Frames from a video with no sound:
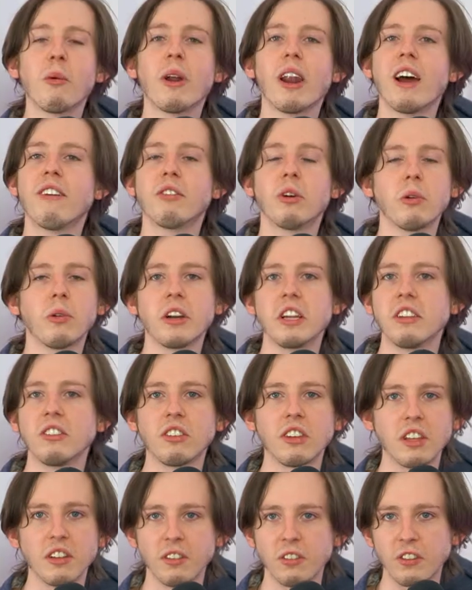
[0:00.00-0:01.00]
whatever
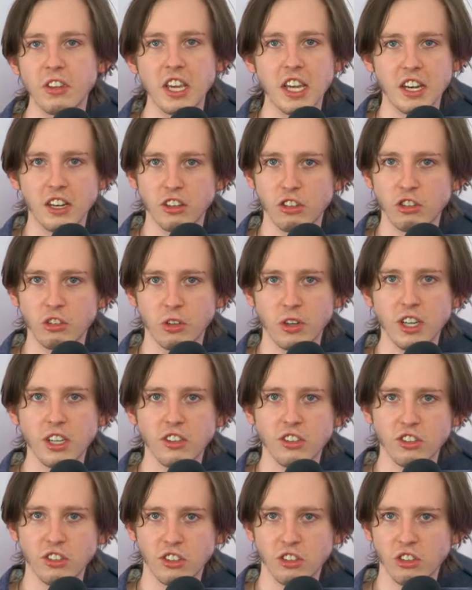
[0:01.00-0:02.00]
reason, the industry
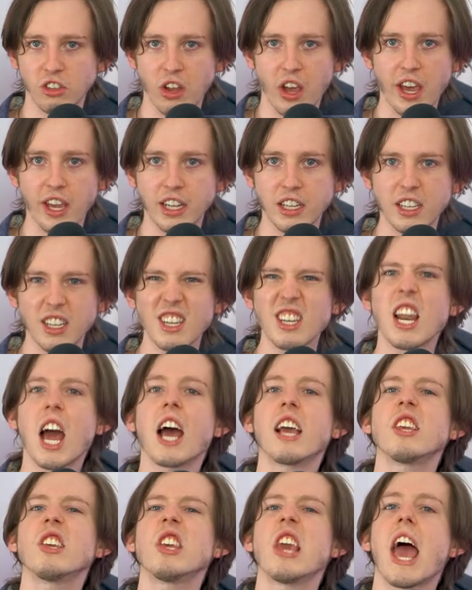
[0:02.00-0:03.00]
is just like,
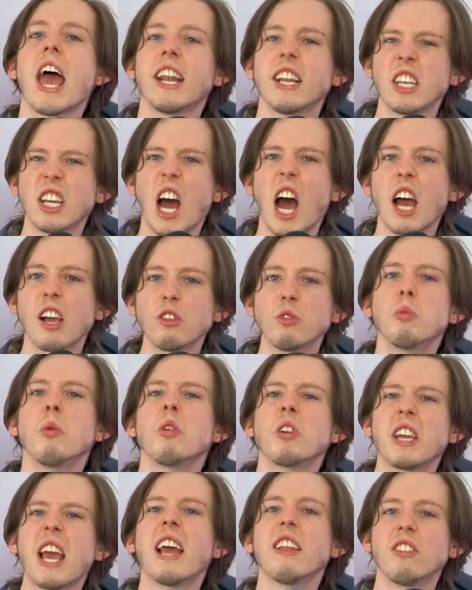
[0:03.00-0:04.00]
not yet, guys, we'll
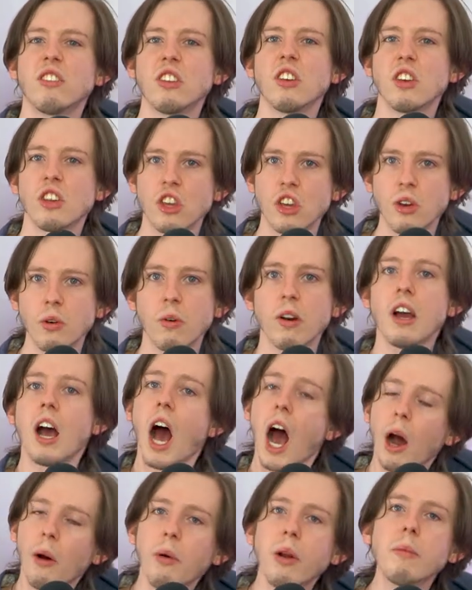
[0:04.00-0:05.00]
get to you.
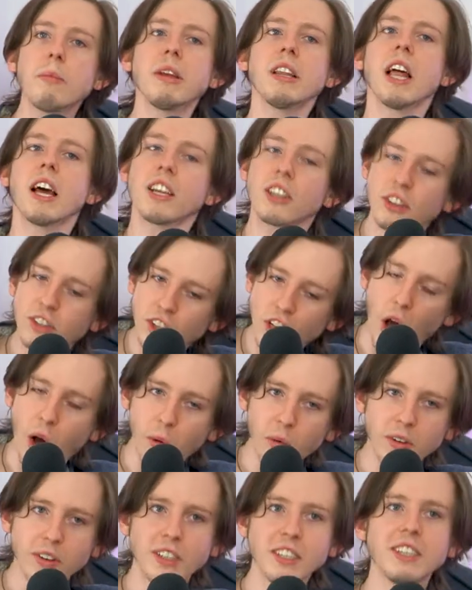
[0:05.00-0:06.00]
I want to be like, no,
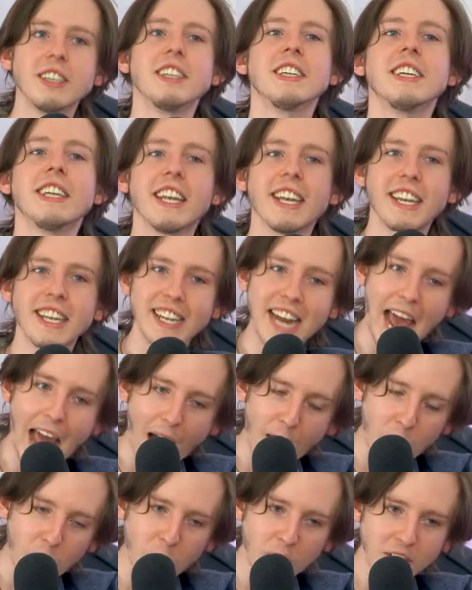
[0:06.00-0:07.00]
now.
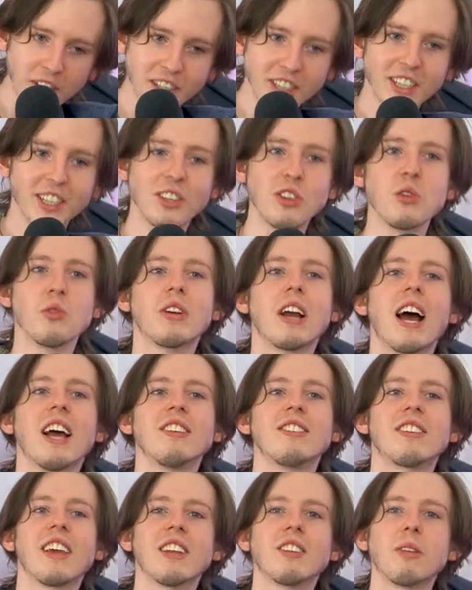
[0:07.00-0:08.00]
You
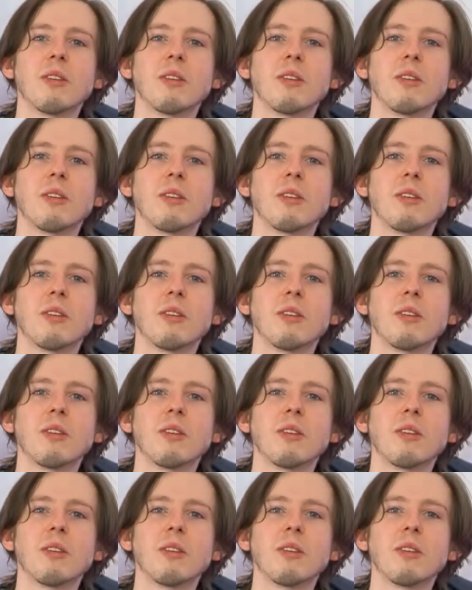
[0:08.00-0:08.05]
guys get